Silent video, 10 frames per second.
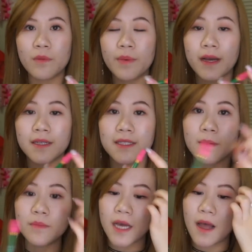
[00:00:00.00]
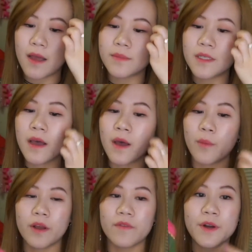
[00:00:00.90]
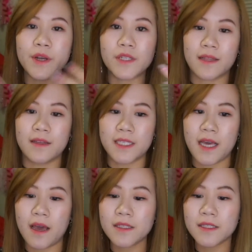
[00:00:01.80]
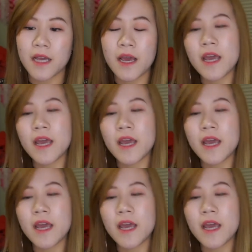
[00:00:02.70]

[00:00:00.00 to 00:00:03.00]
because sometimes whenever you take the test,